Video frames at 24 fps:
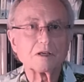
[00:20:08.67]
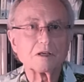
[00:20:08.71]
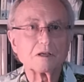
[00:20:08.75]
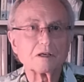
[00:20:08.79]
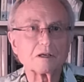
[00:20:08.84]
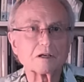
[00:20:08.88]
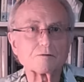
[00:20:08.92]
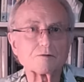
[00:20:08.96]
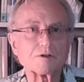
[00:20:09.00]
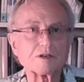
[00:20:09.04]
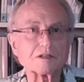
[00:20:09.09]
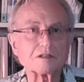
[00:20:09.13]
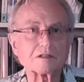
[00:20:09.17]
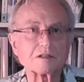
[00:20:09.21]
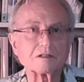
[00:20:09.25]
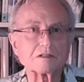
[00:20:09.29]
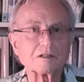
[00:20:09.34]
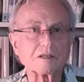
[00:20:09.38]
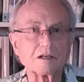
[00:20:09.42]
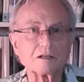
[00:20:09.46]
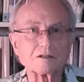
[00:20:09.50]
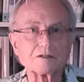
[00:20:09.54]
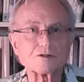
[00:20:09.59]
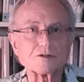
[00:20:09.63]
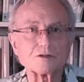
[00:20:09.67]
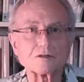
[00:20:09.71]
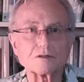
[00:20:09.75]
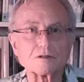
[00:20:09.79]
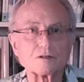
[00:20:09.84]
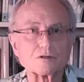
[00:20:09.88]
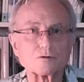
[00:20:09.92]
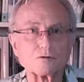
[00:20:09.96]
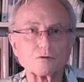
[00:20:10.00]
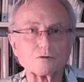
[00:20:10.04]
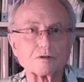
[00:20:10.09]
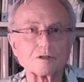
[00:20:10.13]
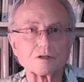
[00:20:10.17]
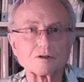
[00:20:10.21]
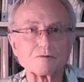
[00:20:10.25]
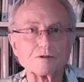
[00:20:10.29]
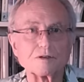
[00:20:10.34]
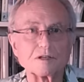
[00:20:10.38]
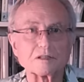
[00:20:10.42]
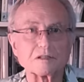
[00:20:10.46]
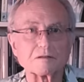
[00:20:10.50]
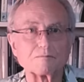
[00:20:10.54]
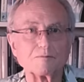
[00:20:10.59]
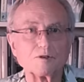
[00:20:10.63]
increased intelligence or
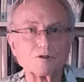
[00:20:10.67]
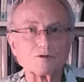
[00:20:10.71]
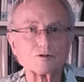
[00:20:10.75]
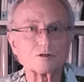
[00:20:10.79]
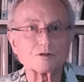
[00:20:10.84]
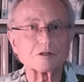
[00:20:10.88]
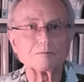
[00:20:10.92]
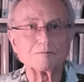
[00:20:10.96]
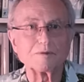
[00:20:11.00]
increased musical